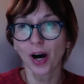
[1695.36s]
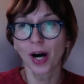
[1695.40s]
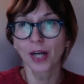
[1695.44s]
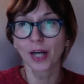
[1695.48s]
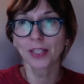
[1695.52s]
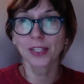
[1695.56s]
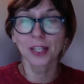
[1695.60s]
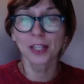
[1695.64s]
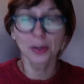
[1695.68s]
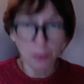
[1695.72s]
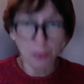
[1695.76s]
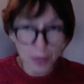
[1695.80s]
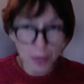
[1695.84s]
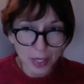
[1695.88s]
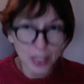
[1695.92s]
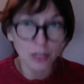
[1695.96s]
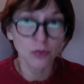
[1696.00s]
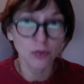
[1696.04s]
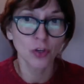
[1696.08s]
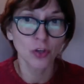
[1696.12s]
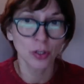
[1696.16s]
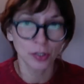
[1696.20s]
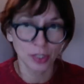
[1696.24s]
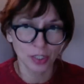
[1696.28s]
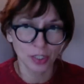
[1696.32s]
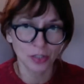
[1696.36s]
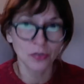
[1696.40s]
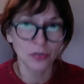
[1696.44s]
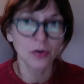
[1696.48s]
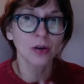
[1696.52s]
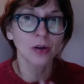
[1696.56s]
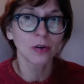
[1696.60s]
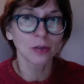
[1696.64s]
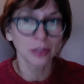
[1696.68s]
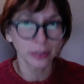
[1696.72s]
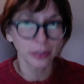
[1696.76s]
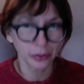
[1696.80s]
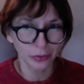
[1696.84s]
the region that you
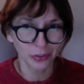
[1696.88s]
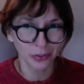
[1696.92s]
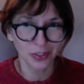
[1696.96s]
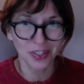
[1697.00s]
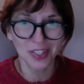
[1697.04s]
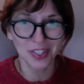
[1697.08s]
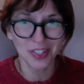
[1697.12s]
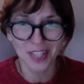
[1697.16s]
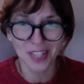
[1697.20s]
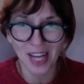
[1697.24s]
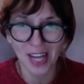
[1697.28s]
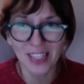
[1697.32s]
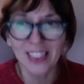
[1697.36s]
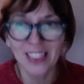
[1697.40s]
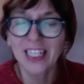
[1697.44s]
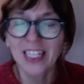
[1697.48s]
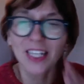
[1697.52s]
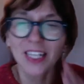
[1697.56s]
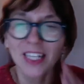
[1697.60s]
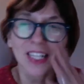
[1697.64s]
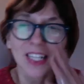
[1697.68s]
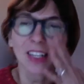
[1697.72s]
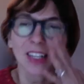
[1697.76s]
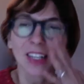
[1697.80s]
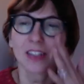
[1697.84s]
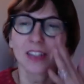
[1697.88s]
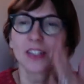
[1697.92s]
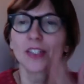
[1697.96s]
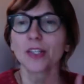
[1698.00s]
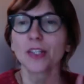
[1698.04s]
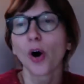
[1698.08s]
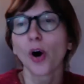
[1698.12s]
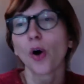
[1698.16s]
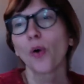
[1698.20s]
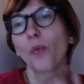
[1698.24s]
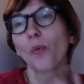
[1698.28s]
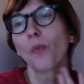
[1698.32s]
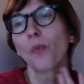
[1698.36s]
are going to study.
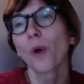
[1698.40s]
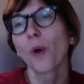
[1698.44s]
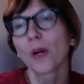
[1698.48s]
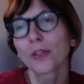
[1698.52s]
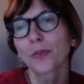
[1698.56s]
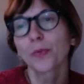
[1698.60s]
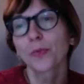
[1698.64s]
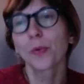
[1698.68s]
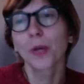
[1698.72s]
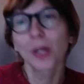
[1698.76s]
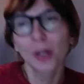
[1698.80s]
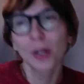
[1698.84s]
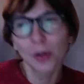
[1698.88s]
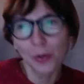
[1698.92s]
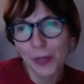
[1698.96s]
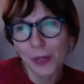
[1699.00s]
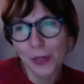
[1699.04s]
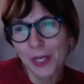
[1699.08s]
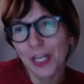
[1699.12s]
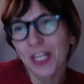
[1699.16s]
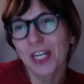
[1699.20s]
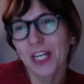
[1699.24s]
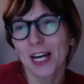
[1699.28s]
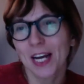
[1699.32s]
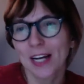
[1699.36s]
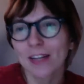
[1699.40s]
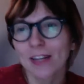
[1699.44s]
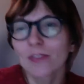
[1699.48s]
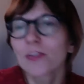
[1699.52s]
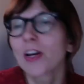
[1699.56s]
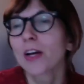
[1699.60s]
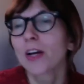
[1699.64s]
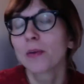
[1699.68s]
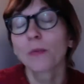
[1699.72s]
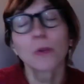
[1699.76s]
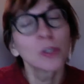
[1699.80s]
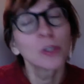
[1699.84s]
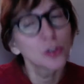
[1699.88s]
So what we're looking at,
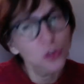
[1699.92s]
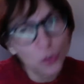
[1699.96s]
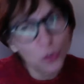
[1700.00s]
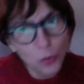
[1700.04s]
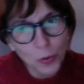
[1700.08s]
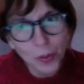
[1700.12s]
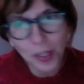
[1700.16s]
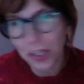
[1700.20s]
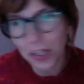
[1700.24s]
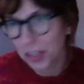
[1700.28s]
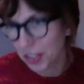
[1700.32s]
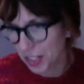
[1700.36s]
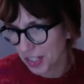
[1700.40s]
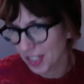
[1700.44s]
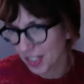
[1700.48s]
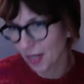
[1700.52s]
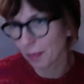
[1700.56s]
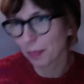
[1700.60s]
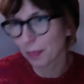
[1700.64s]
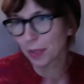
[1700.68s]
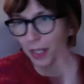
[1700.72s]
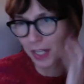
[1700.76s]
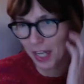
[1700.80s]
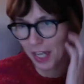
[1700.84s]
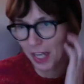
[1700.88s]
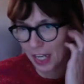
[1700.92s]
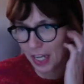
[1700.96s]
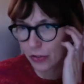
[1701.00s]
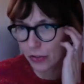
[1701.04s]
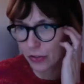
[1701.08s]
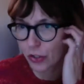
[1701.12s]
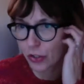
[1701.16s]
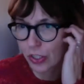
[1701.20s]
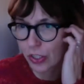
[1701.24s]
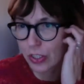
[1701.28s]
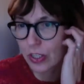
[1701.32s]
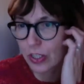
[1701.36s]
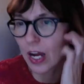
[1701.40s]
and we do read this
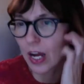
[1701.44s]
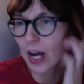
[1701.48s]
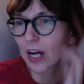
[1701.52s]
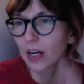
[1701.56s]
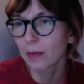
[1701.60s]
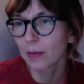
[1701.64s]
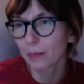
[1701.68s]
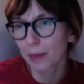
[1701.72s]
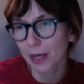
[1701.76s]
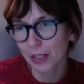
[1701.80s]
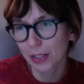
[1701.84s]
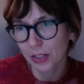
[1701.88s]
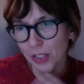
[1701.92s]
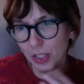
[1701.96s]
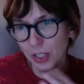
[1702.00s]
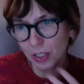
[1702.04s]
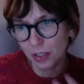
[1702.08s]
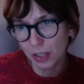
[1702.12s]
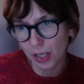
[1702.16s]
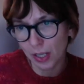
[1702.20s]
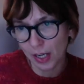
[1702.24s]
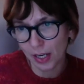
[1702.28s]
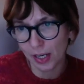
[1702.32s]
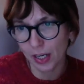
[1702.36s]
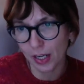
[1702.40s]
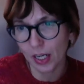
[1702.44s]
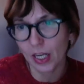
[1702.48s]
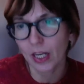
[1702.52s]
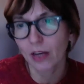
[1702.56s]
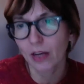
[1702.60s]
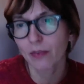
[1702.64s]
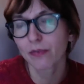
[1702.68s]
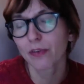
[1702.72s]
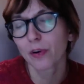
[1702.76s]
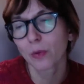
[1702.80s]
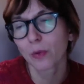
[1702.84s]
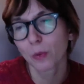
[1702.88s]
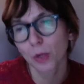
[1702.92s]
application,
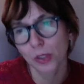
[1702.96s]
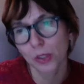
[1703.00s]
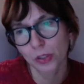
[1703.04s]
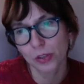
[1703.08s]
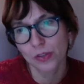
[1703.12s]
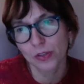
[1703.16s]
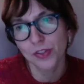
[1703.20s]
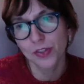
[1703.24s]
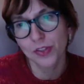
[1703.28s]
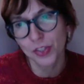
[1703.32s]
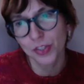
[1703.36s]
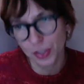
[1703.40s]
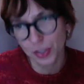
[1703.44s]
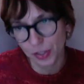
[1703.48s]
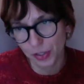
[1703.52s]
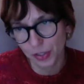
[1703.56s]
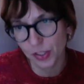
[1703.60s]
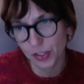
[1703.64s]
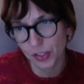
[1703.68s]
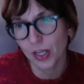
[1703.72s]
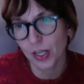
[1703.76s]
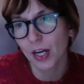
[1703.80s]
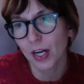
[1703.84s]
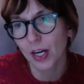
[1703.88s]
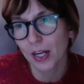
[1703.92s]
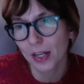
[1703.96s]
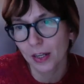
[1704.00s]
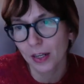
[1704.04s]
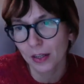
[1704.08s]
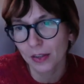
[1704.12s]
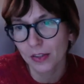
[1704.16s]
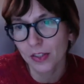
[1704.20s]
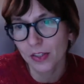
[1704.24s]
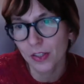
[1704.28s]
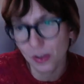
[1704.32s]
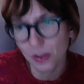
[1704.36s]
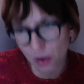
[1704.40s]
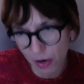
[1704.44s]
particularly for what concerns
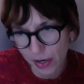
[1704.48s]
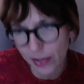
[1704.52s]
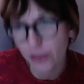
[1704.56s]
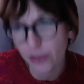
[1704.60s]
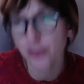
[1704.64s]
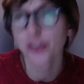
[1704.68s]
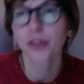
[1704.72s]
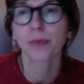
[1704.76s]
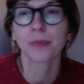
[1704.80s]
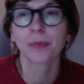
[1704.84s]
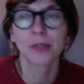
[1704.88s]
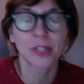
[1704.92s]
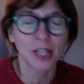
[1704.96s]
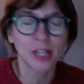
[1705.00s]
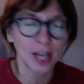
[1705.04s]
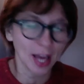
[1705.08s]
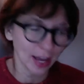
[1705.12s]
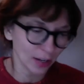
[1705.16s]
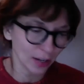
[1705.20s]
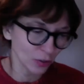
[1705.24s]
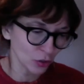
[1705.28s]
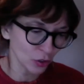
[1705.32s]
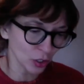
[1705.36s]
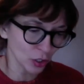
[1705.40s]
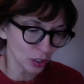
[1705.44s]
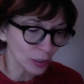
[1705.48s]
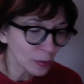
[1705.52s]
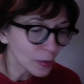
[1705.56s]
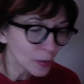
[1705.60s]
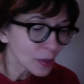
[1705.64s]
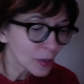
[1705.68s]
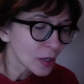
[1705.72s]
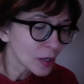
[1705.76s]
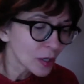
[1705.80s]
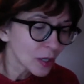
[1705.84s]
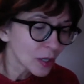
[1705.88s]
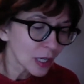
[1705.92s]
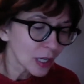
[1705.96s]
scholarship selection.
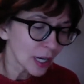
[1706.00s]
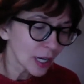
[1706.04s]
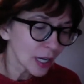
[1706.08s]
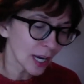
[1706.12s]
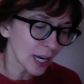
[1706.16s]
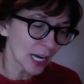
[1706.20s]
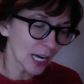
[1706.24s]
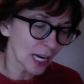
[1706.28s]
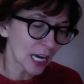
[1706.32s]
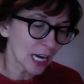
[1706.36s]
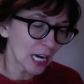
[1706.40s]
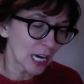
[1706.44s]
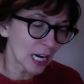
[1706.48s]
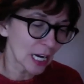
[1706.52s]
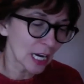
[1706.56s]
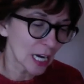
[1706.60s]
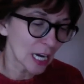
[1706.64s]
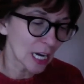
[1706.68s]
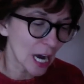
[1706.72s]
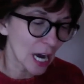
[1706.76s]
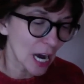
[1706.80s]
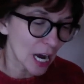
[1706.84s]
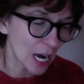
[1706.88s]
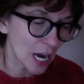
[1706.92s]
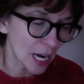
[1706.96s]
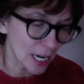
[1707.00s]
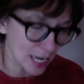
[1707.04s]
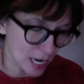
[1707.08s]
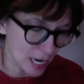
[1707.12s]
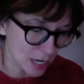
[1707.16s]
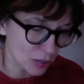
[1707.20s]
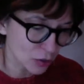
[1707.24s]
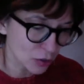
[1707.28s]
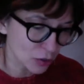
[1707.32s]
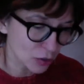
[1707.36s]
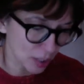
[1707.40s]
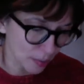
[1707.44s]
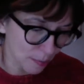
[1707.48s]
I
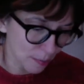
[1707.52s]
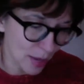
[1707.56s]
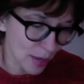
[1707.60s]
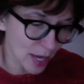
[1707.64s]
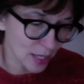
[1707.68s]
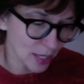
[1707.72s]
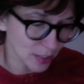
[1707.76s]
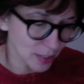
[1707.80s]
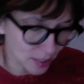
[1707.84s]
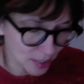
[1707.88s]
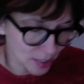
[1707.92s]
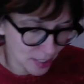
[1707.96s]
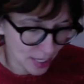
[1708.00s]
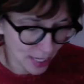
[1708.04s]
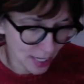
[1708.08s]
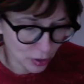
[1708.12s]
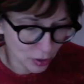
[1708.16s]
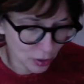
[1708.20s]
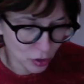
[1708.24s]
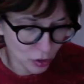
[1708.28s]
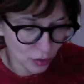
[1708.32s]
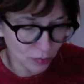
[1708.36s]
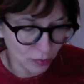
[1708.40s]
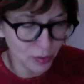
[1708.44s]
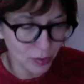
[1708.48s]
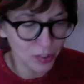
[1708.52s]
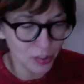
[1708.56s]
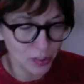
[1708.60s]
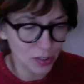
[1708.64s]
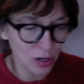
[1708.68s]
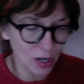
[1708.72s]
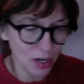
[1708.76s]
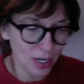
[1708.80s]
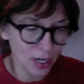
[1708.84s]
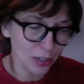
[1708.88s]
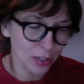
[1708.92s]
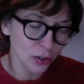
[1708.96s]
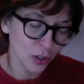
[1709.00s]
actually make the selection for
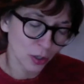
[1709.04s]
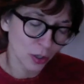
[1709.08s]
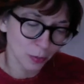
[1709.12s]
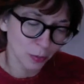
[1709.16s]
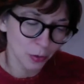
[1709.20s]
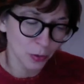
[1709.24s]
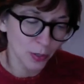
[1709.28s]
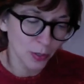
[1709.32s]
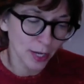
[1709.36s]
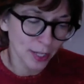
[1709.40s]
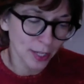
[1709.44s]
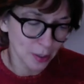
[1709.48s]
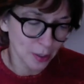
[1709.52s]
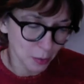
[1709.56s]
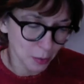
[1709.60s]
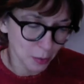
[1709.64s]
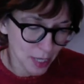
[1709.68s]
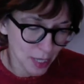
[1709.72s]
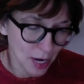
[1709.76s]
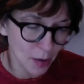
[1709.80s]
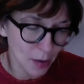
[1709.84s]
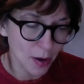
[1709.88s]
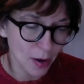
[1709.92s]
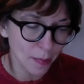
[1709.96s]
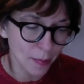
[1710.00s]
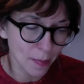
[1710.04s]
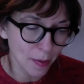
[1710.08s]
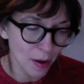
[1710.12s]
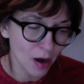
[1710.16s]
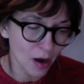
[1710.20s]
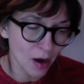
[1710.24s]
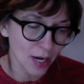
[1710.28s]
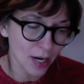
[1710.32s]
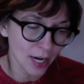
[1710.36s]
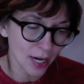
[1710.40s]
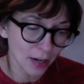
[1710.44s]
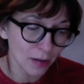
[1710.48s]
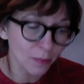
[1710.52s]
scholarship together with our
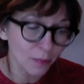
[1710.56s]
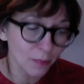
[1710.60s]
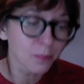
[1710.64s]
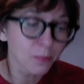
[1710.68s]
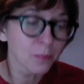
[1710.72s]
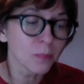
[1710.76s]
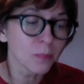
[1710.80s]
partner.